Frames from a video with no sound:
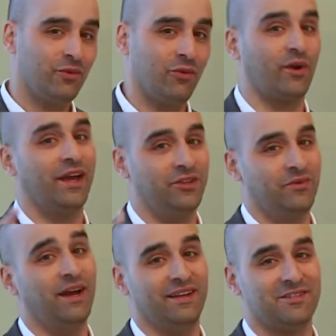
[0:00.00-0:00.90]
or can you
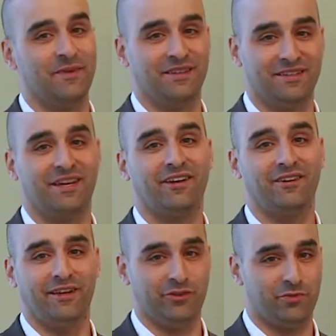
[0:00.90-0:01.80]
not spend the entire
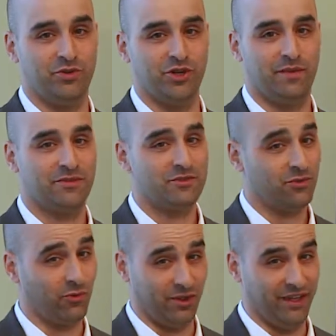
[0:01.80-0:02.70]
day in your pajamas
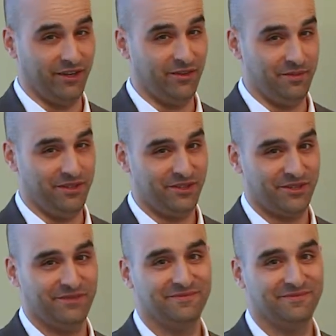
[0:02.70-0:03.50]
or laying on the beach?